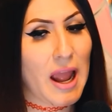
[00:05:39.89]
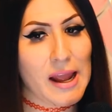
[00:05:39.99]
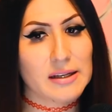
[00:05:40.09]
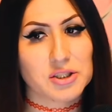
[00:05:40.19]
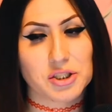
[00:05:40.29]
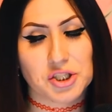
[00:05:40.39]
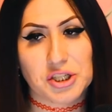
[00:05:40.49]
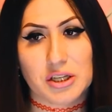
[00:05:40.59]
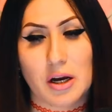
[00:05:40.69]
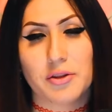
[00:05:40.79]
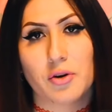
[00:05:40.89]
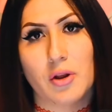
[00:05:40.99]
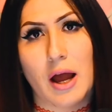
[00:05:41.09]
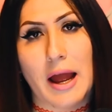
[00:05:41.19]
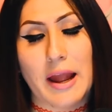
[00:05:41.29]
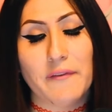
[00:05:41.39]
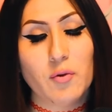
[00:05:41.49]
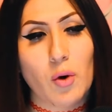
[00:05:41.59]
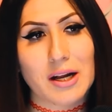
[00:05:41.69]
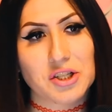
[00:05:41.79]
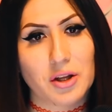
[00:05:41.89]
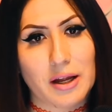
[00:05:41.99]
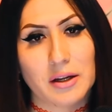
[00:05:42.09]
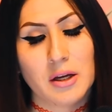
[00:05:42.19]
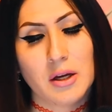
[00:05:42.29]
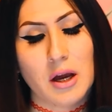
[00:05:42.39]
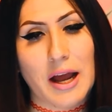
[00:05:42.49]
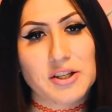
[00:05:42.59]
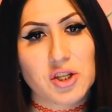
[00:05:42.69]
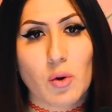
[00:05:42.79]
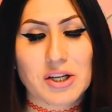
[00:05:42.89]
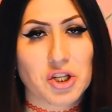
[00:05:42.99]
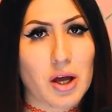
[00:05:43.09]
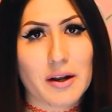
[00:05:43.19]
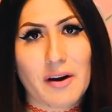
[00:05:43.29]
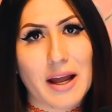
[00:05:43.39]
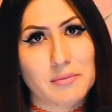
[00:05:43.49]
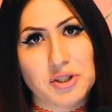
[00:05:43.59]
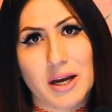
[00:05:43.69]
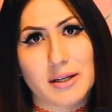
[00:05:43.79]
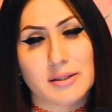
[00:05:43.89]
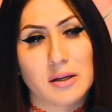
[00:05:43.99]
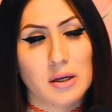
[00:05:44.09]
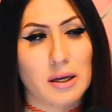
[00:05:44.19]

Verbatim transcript: And she's gone through a lot. I haven't watched a lot of. I used to watch a lot of I Am Jazz.